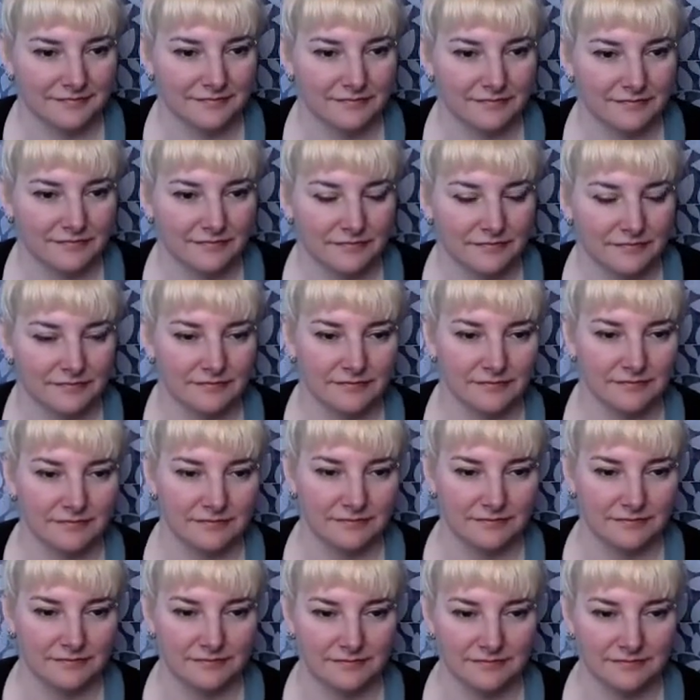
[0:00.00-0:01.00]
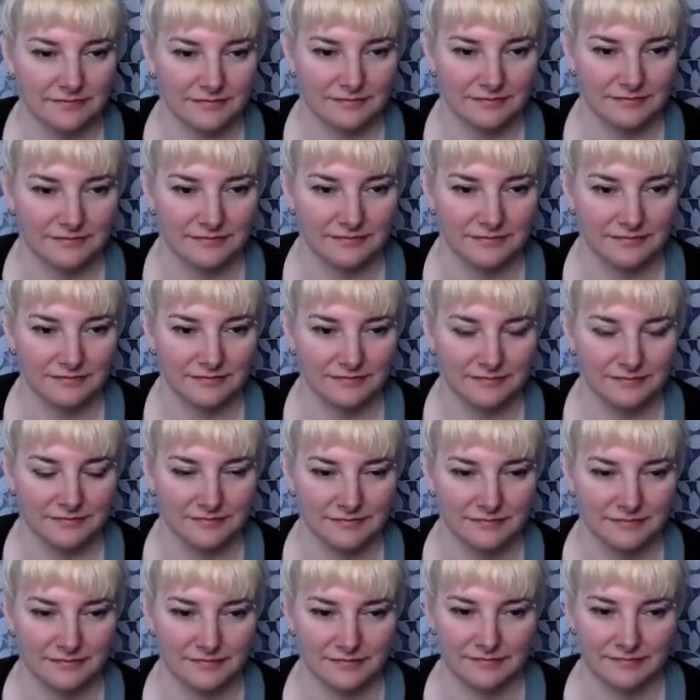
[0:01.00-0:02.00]

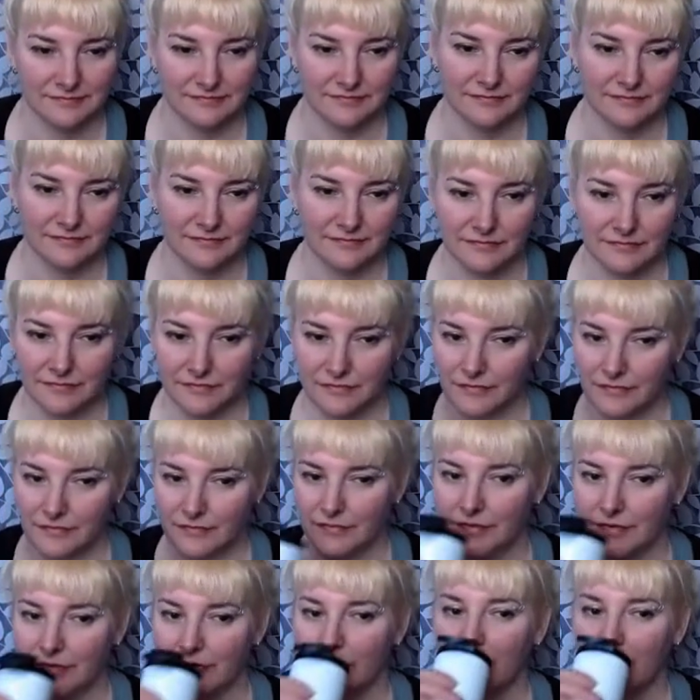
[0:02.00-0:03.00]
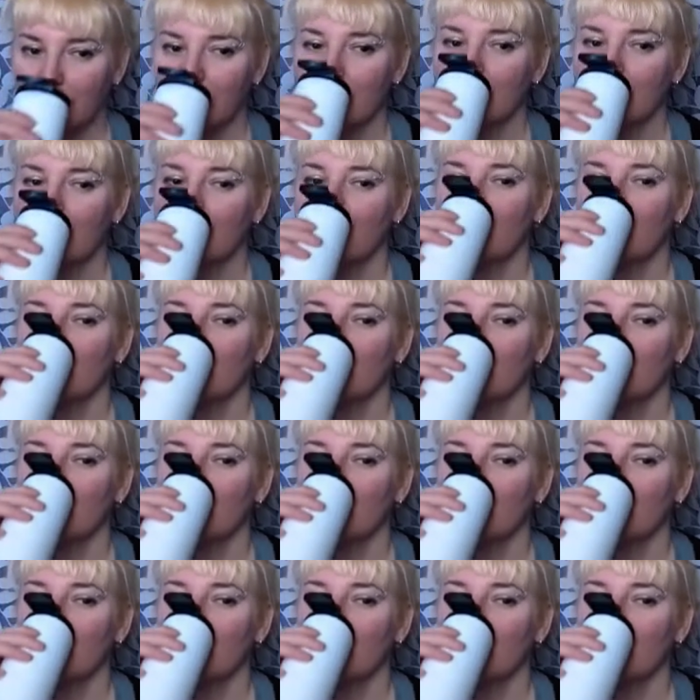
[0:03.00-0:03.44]
(not speaking)